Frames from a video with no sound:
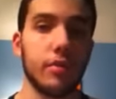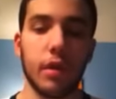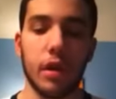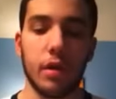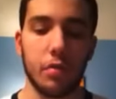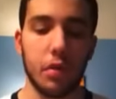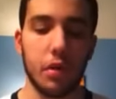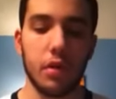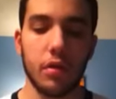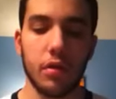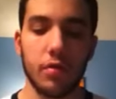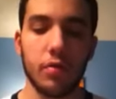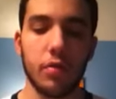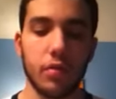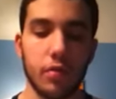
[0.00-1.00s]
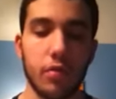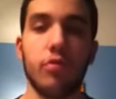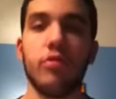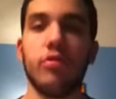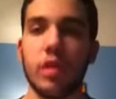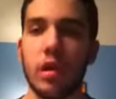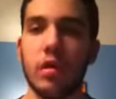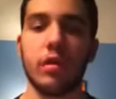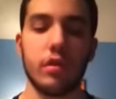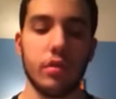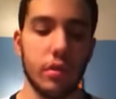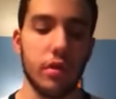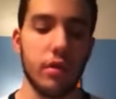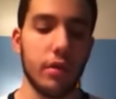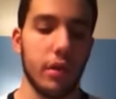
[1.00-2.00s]
in my opinion. This was very
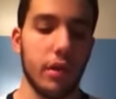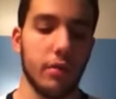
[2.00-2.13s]
good.